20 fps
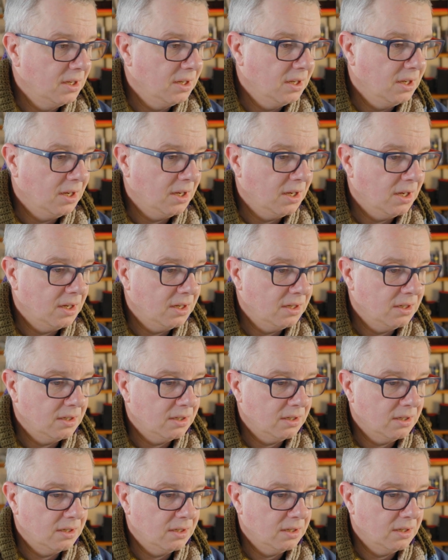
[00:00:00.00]

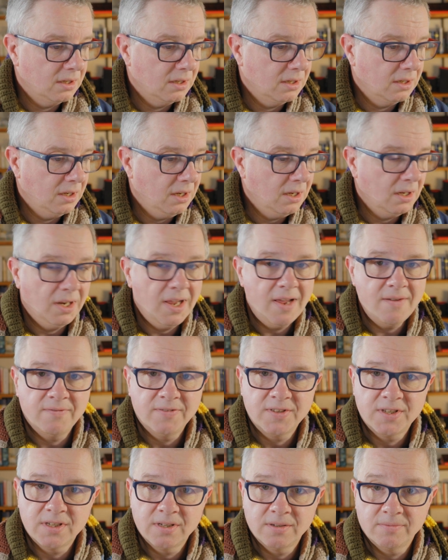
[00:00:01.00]
and it
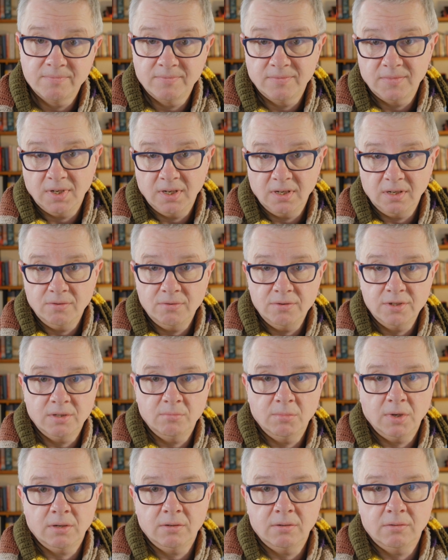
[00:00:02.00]
lives. It goes
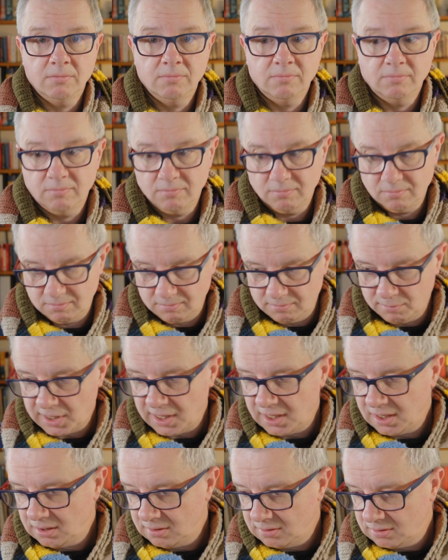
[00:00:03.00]
about
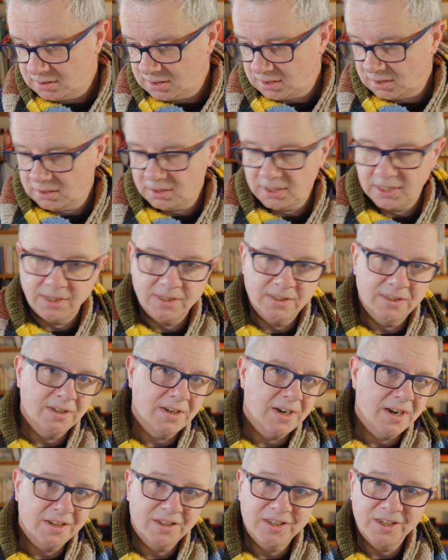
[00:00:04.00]
biologically
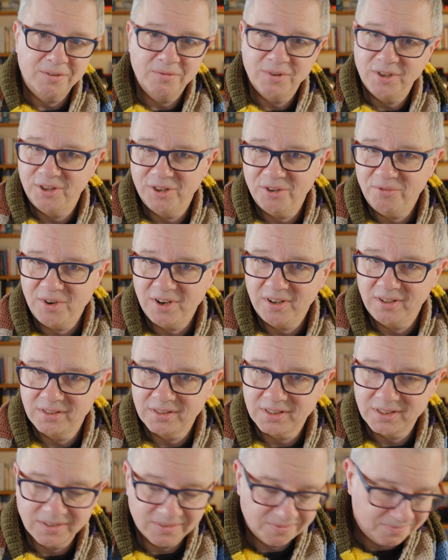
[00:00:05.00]
interacting with the
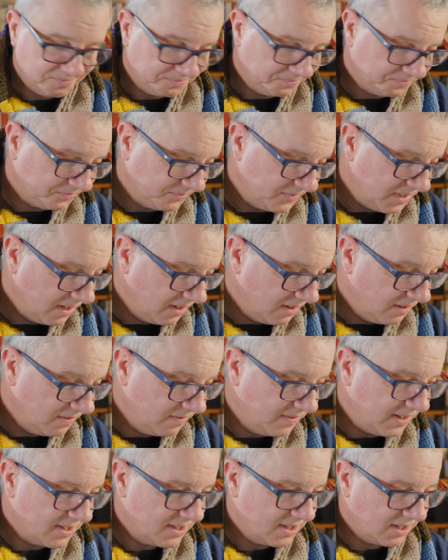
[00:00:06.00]
world,
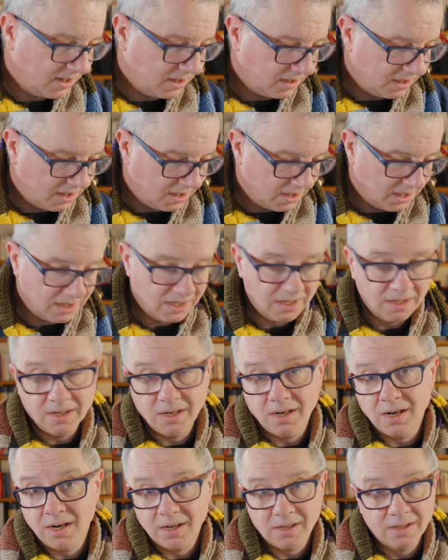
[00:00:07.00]
physically
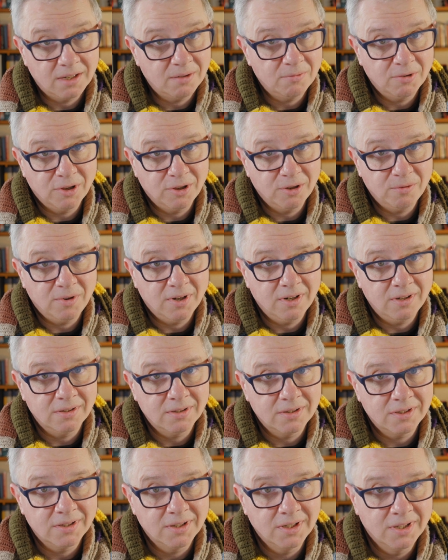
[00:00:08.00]
interacting with the
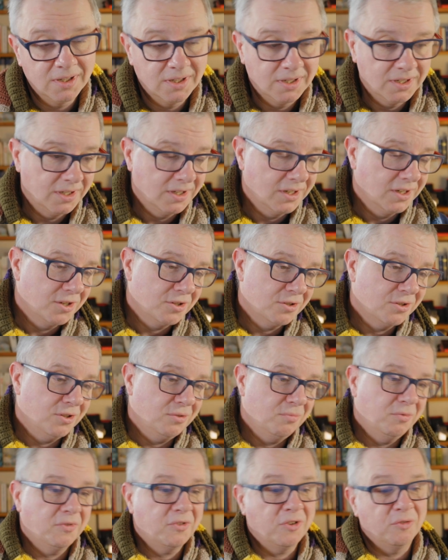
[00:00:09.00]
world. So
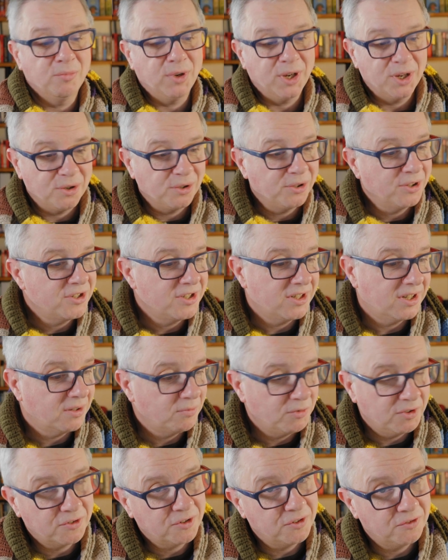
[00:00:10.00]
then we've got biology and
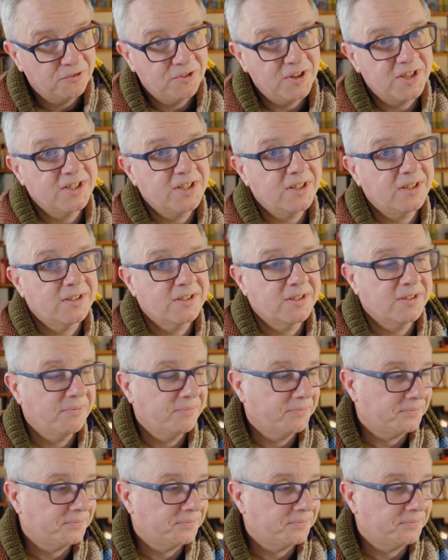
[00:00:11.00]
we've got physics,